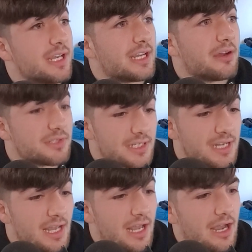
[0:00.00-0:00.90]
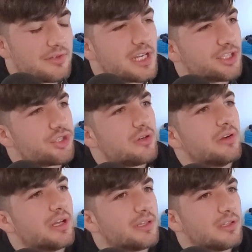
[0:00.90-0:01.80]
like I was actually
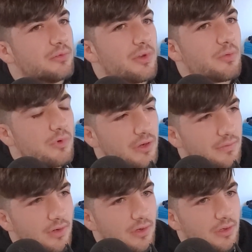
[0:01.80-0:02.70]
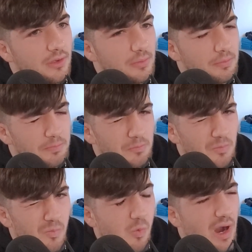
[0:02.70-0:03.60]
going out there with one of our
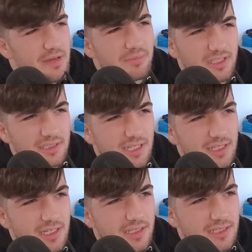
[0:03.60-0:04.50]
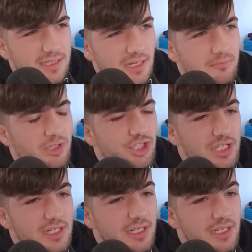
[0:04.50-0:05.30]
white belts, I think, at the time. Which